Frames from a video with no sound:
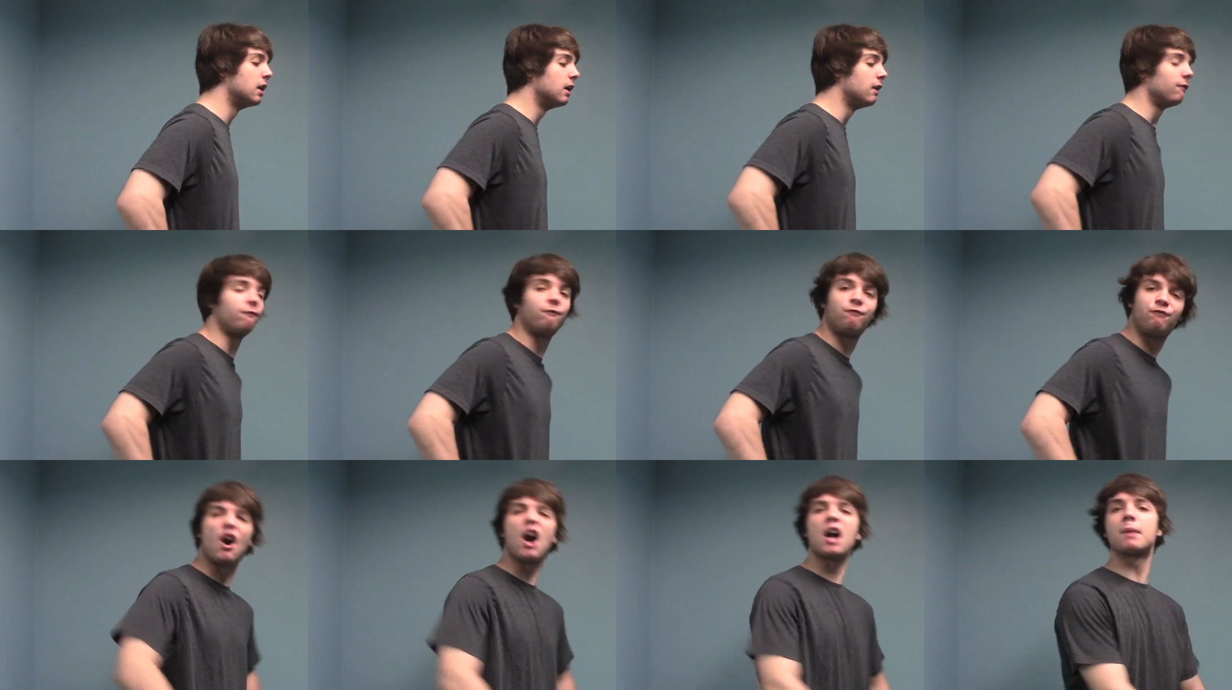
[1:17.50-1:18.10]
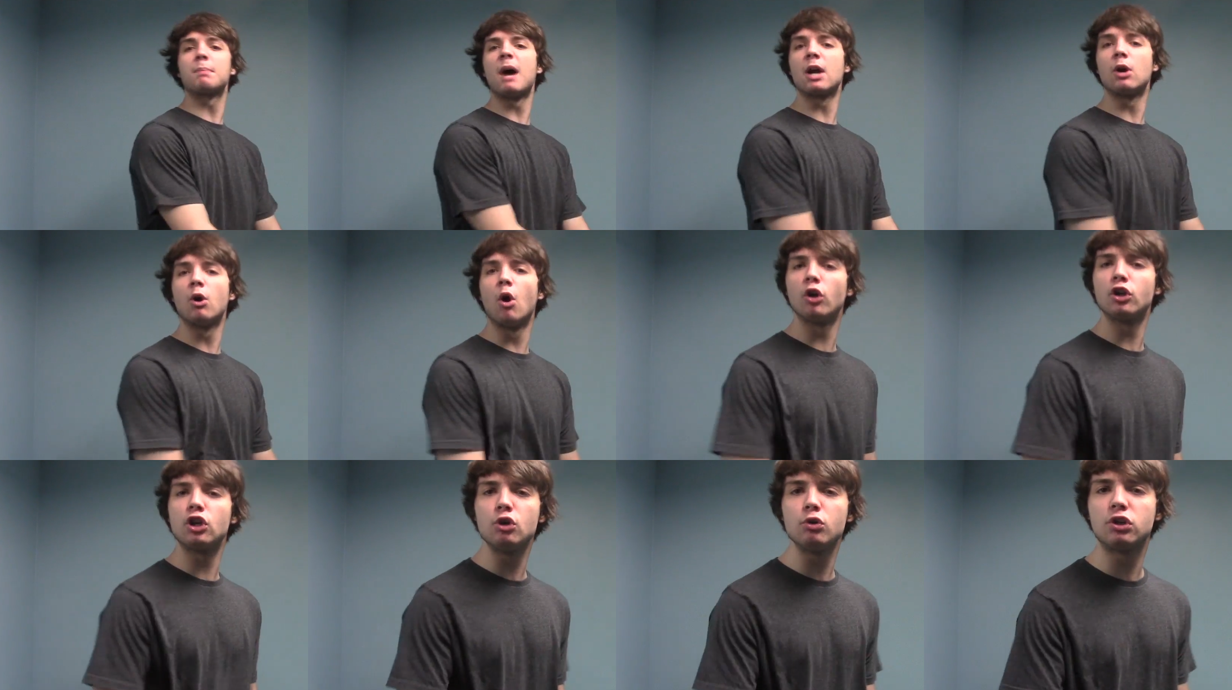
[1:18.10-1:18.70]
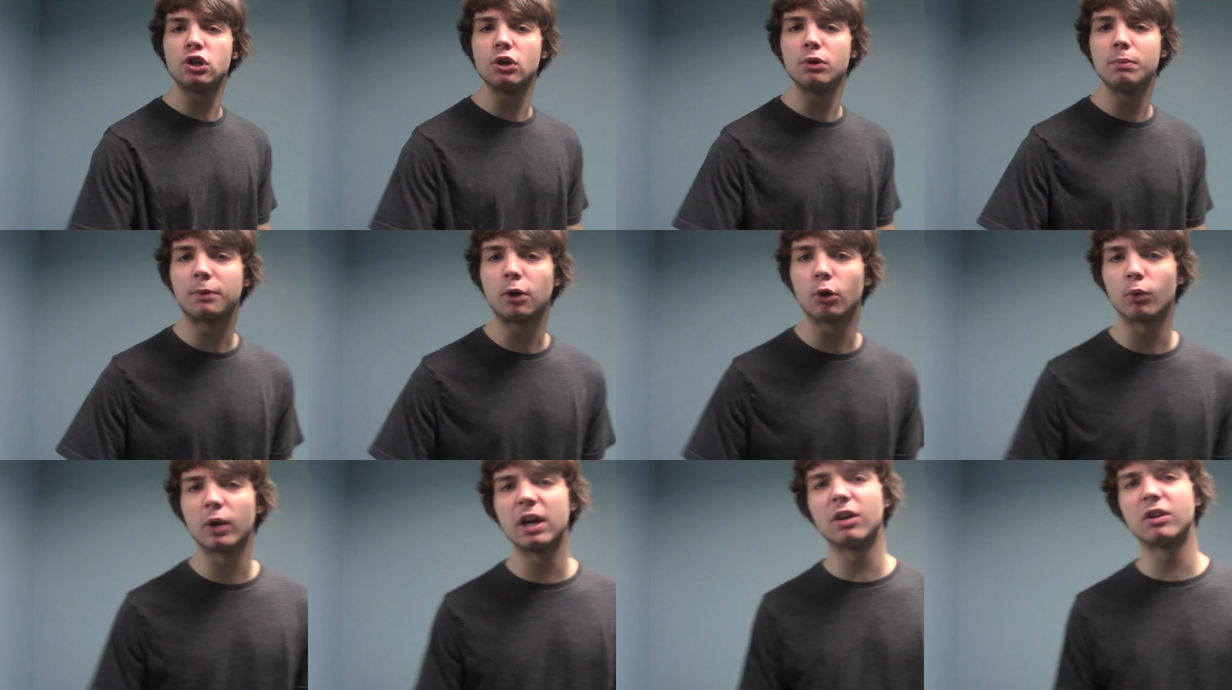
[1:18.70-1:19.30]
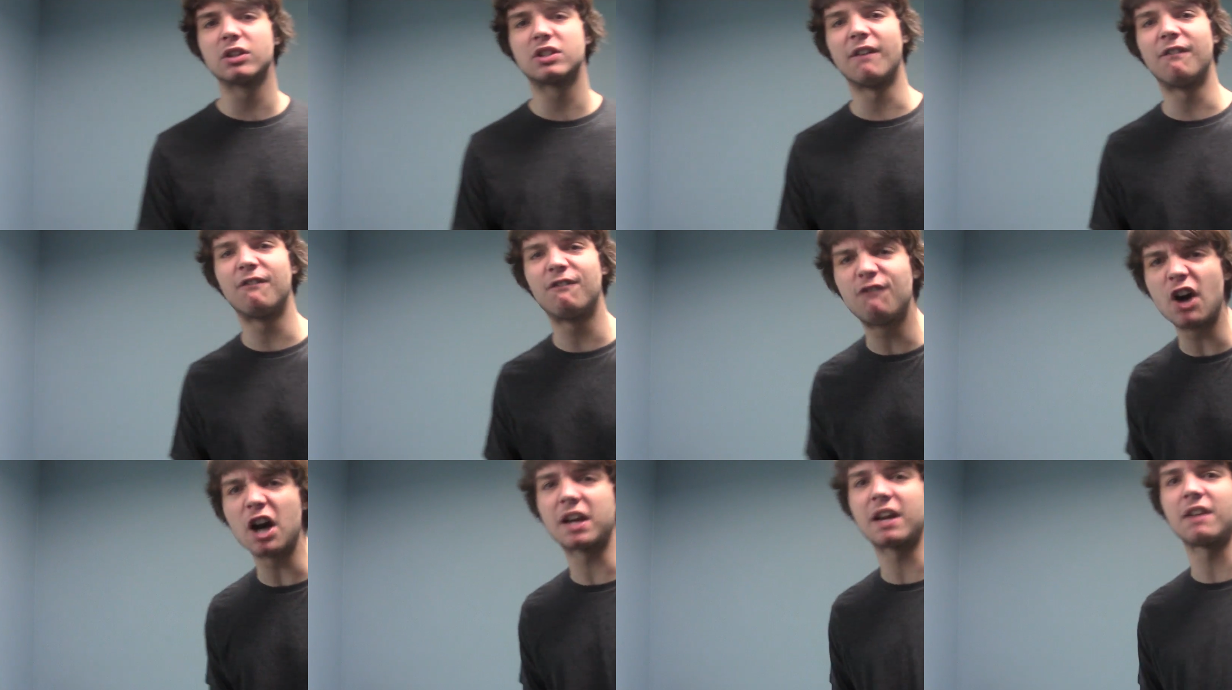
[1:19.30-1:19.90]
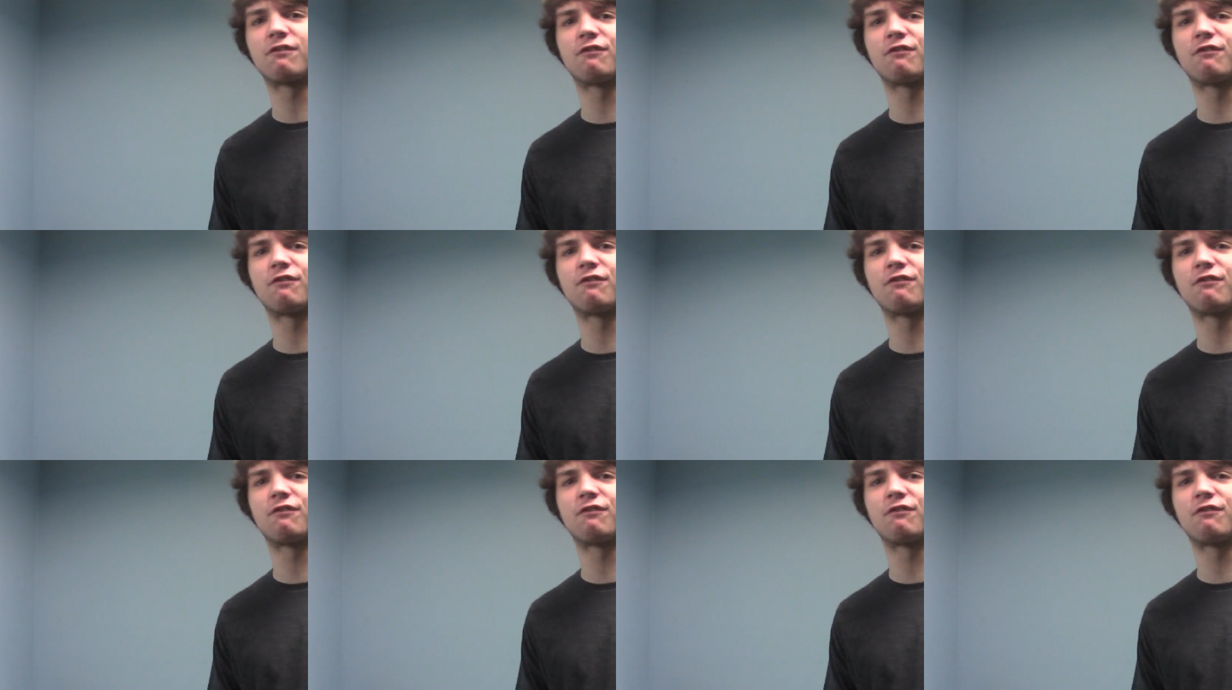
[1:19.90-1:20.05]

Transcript: Fuck, my whole YouTube career is a fucking